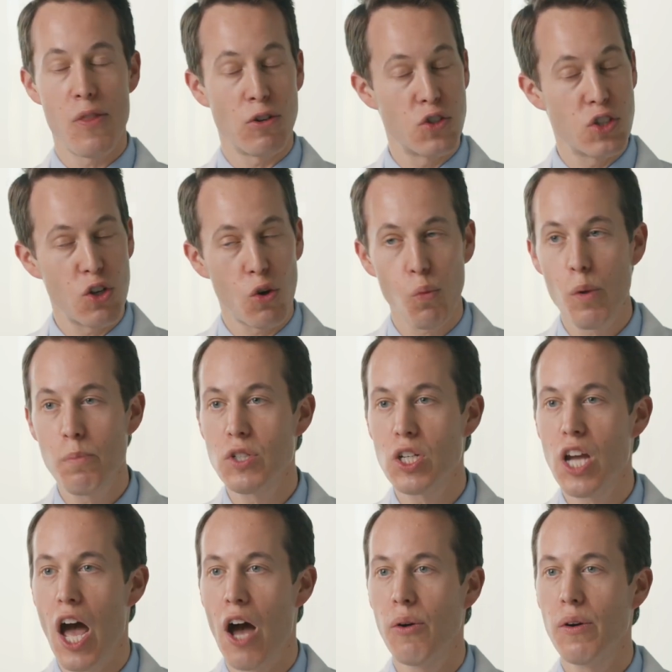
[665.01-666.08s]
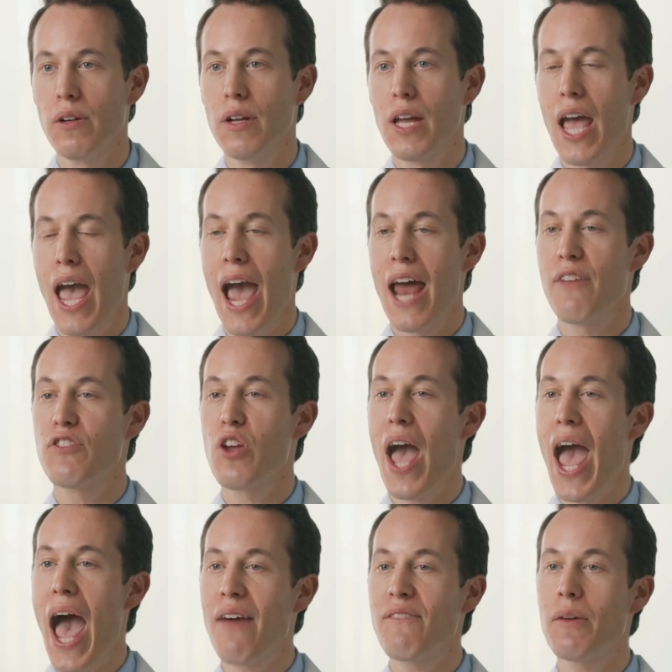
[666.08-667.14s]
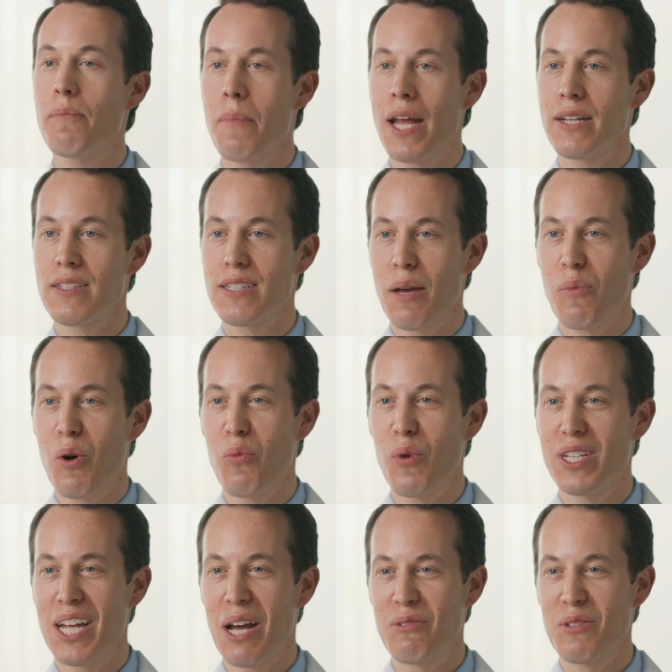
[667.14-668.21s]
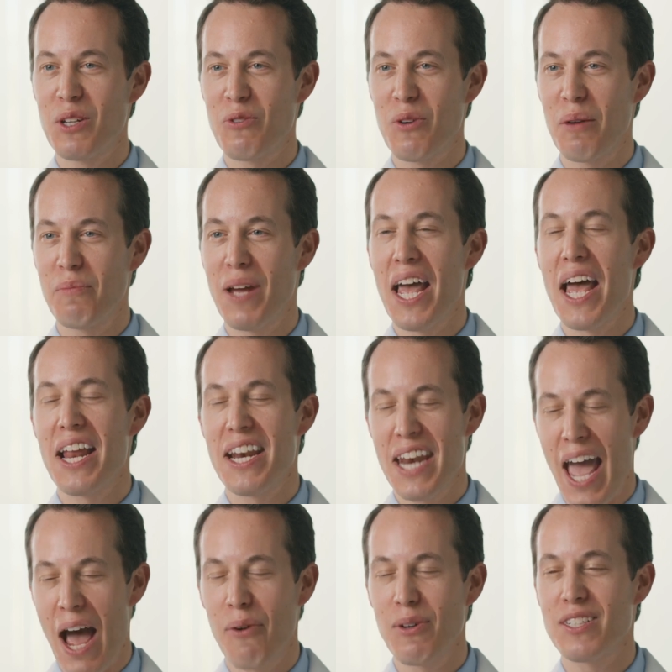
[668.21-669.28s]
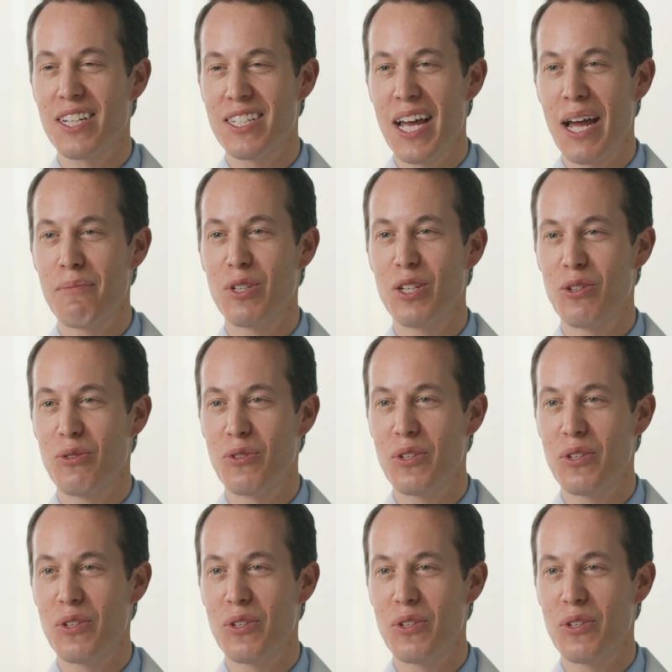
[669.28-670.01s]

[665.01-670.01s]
There's still room to go, and if you haven't met someone with Down syndrome, now is the time to do